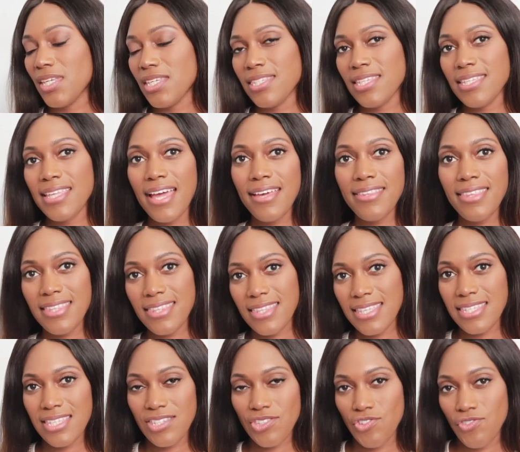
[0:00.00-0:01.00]
So now that
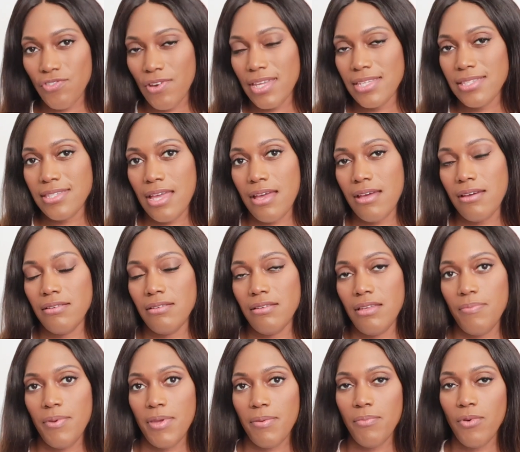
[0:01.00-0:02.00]
this has dried down
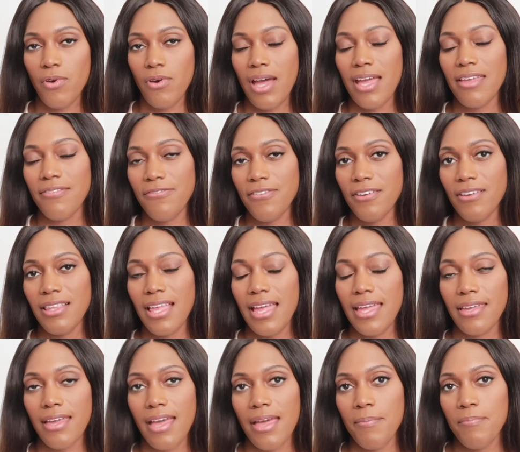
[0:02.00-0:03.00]
a bit more, I feel
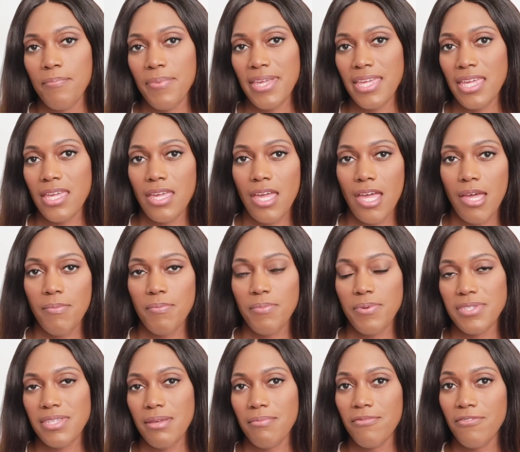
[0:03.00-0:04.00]
like I'm picking up
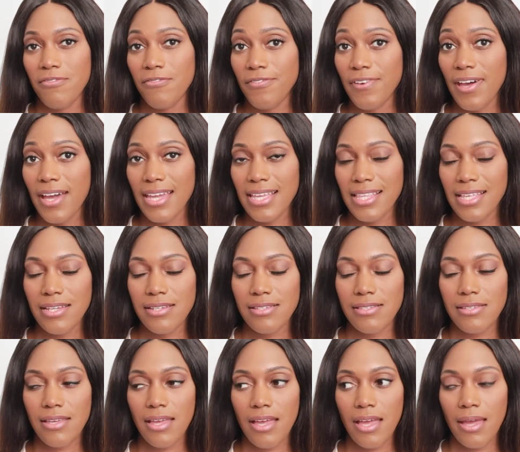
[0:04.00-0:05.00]
some
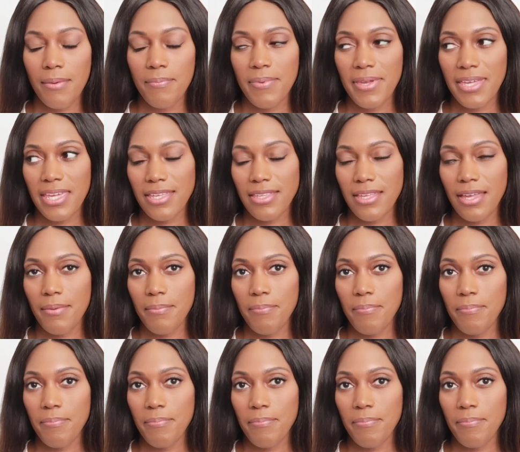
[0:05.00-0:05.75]
violet, I'm picking up